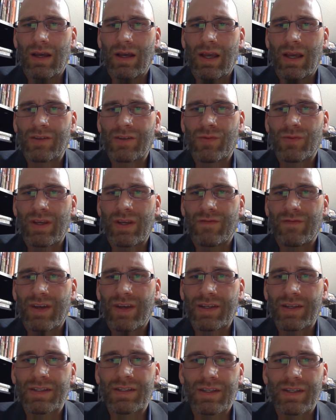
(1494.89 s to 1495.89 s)
as we
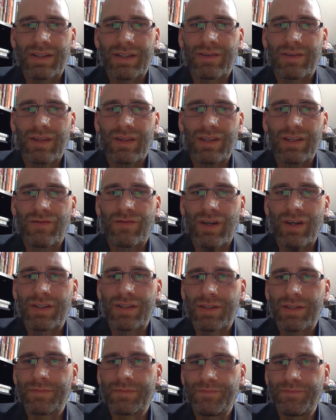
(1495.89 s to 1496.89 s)
invest these
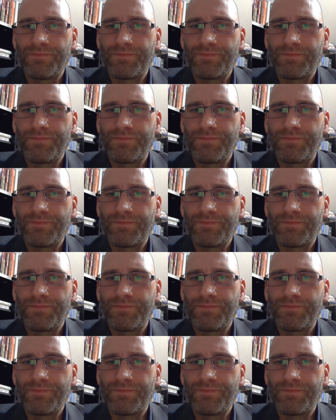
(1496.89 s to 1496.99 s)
funds.